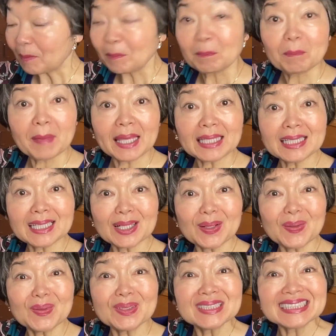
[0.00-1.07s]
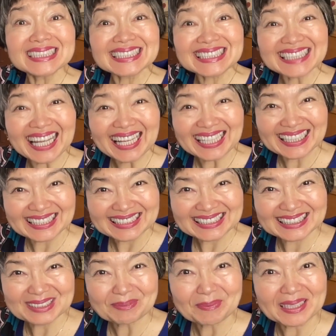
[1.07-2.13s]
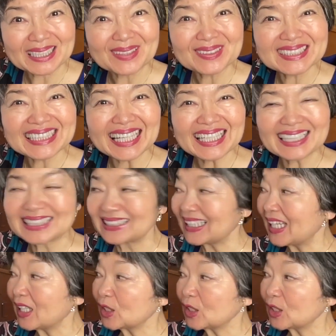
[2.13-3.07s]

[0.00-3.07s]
medical science, medical science.